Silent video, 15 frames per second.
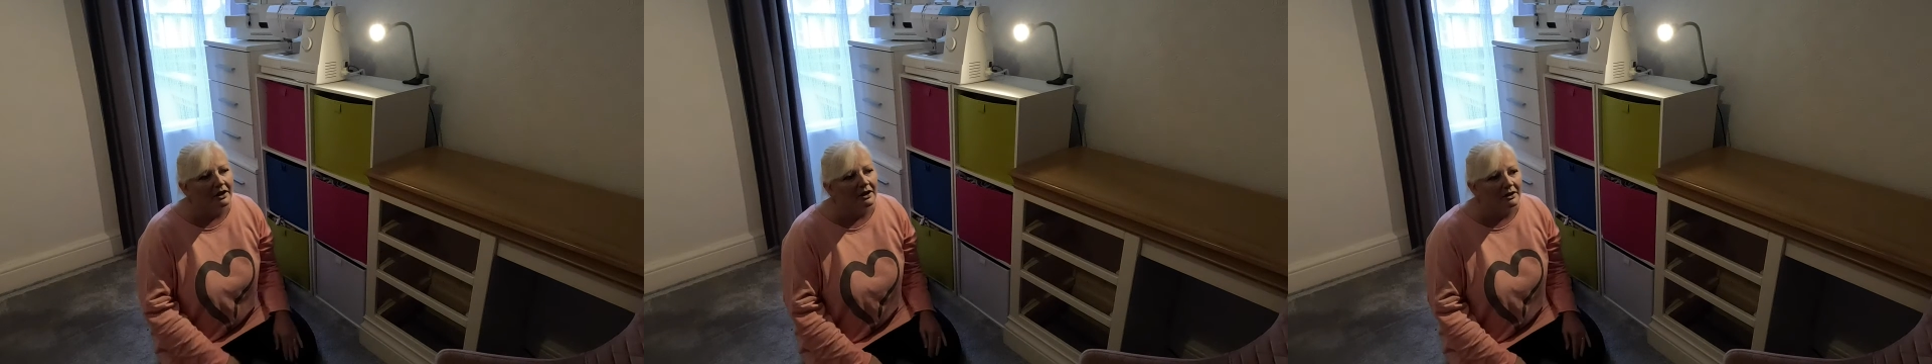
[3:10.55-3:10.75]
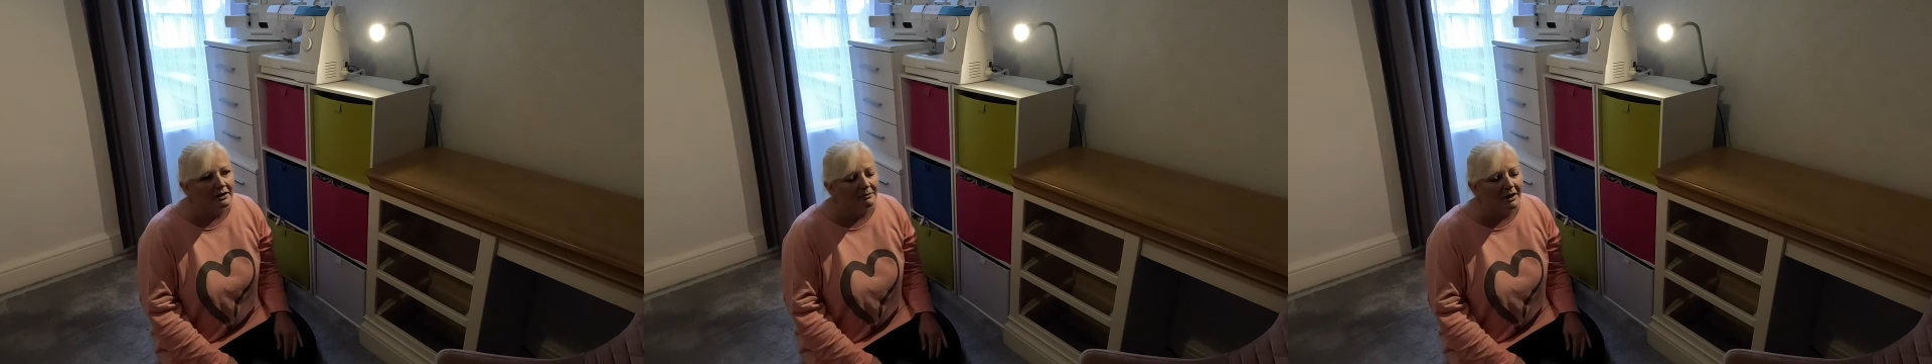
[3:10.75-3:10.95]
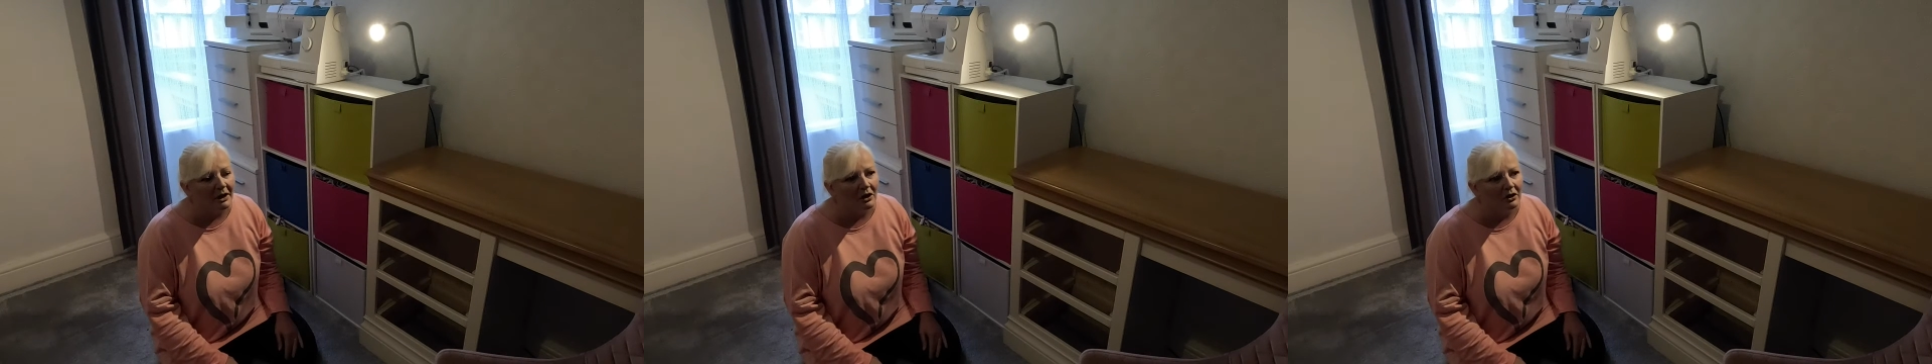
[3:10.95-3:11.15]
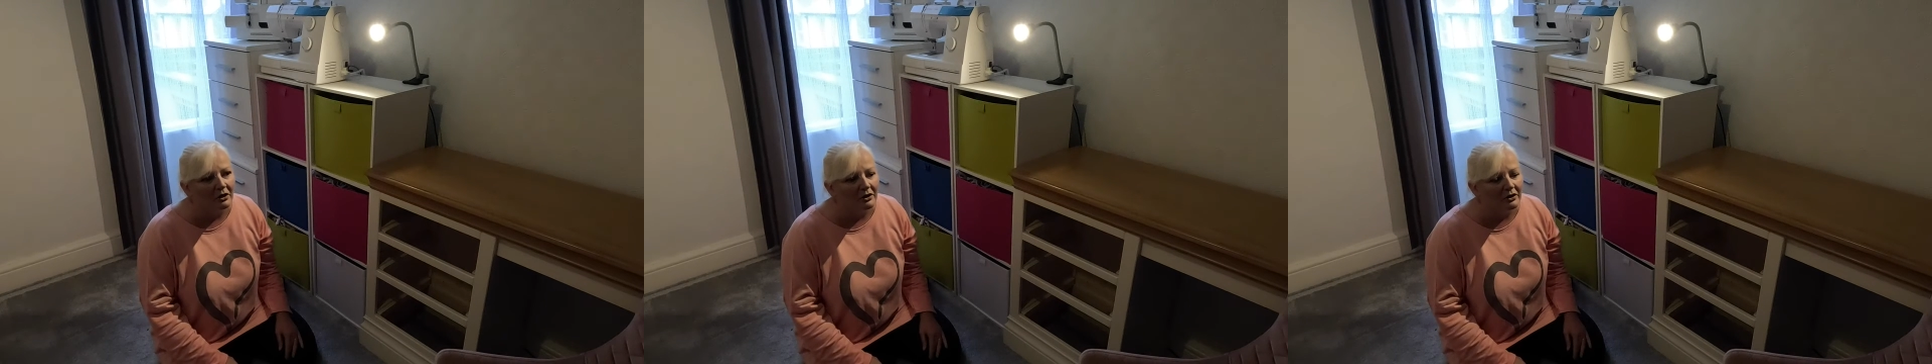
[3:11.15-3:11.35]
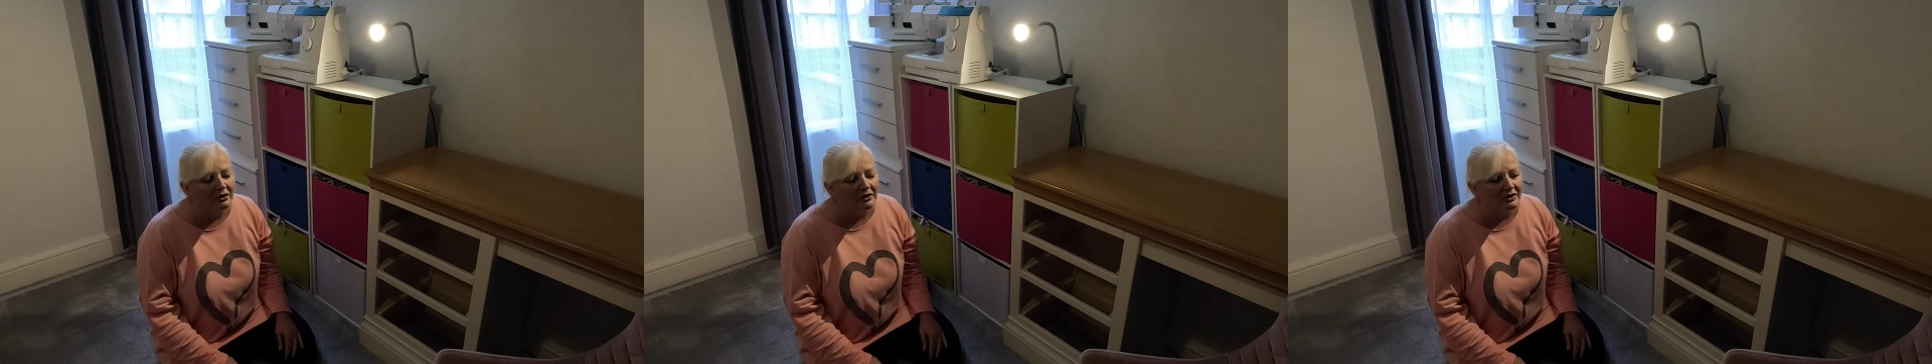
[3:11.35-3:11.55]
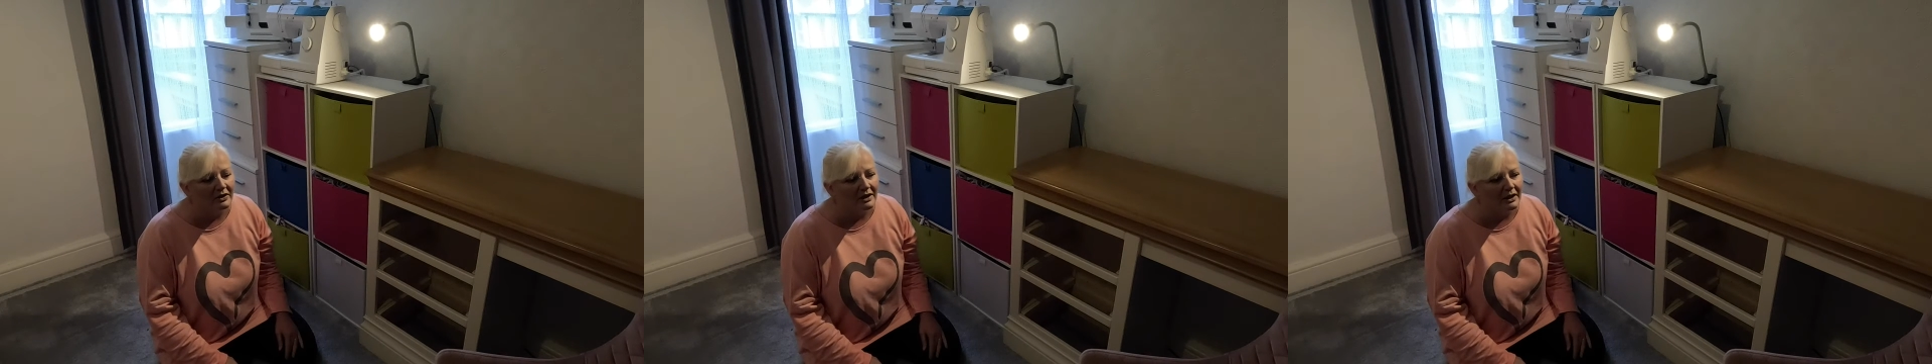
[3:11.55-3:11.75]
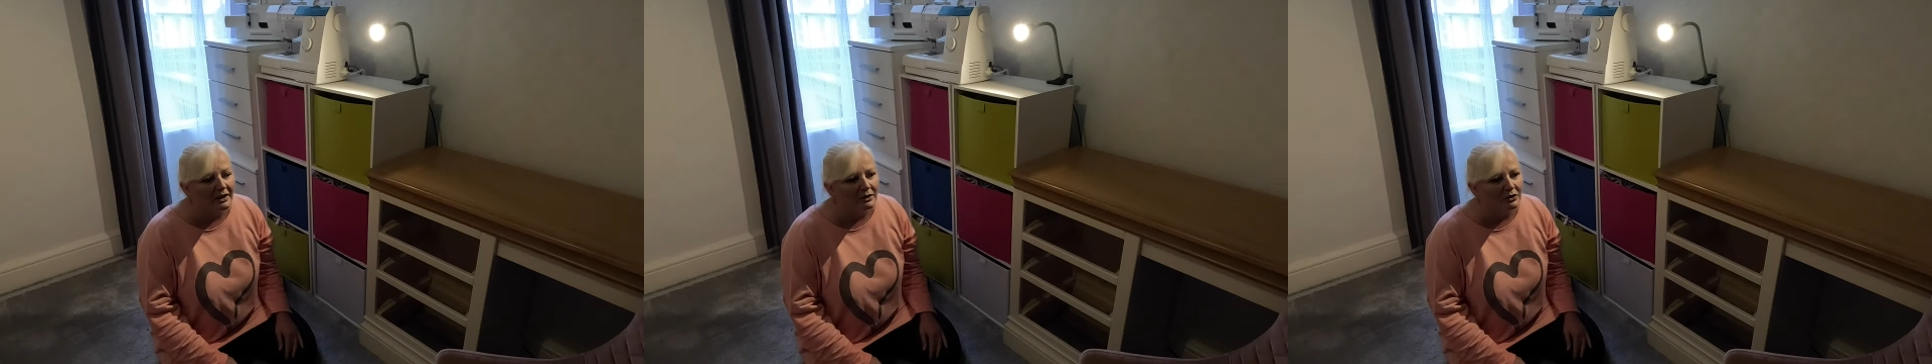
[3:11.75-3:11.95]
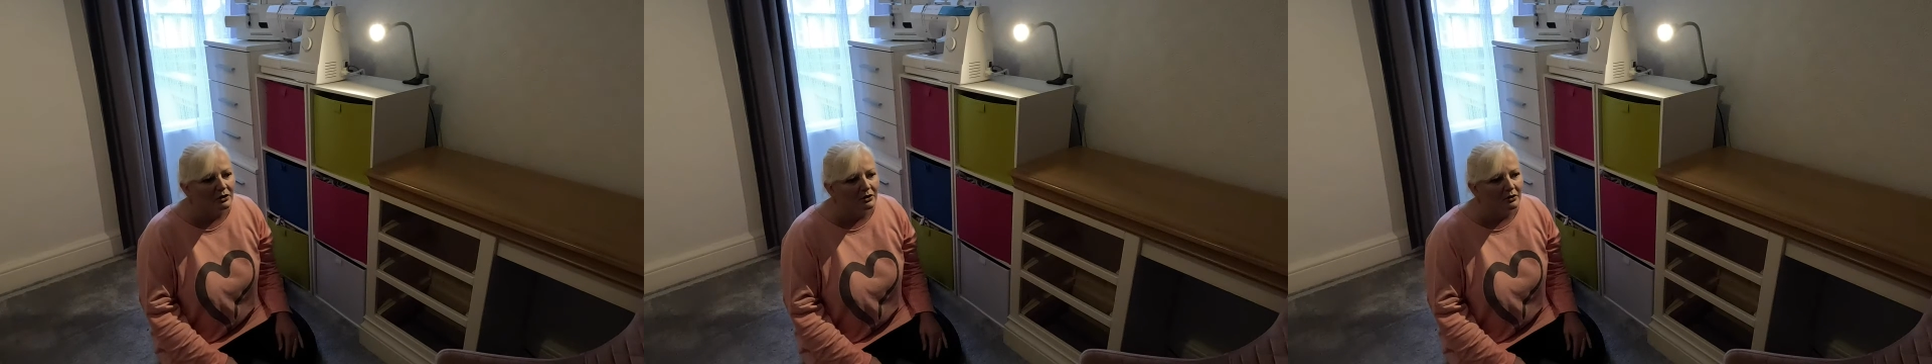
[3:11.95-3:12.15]
and my clothes
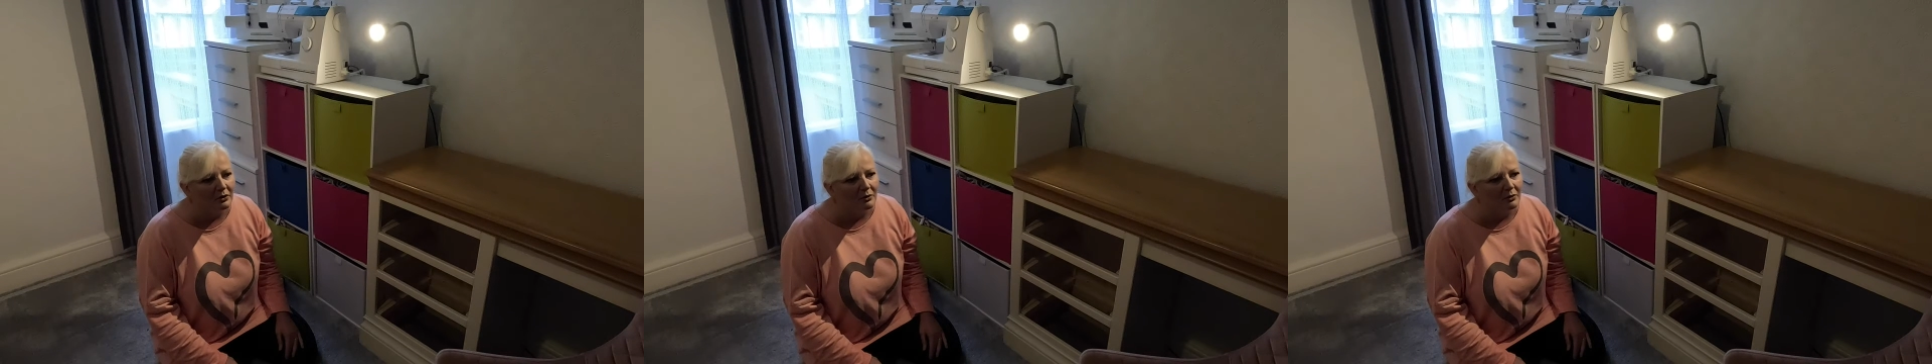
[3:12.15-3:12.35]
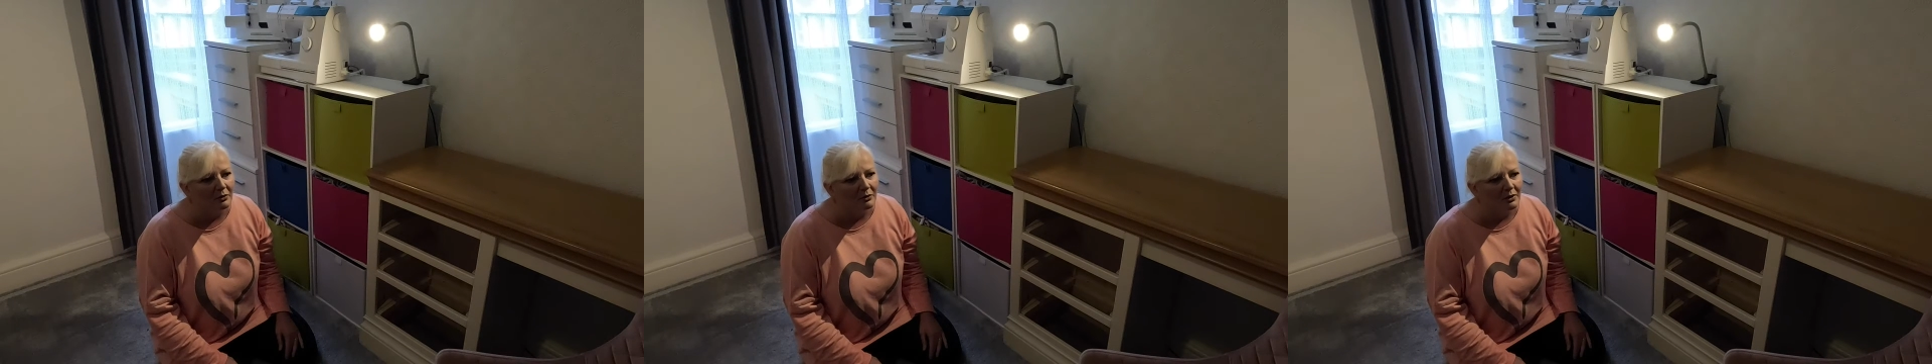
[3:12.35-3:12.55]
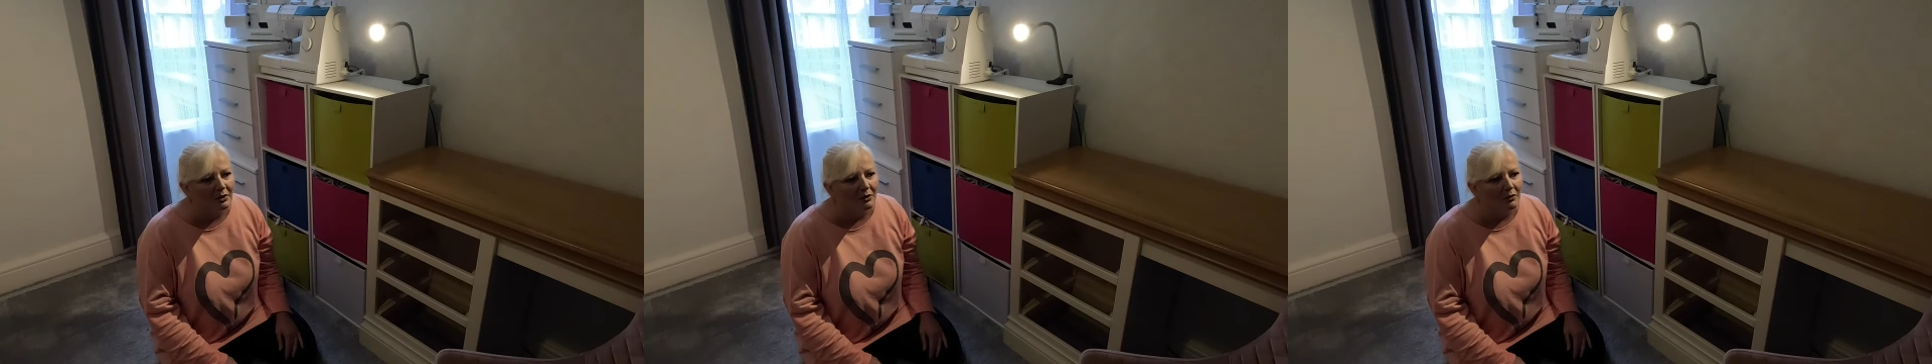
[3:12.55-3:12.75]
into